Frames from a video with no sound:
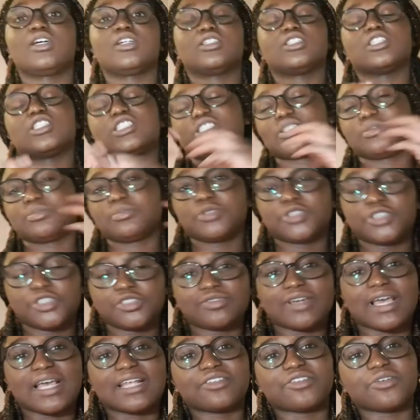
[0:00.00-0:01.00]
The smooth
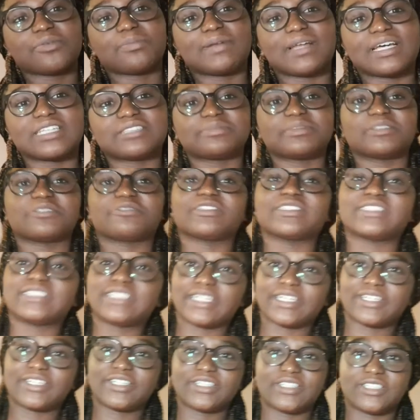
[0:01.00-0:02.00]
endoplasmic
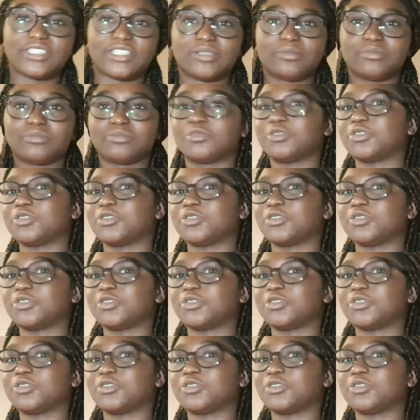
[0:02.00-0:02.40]
reticulum,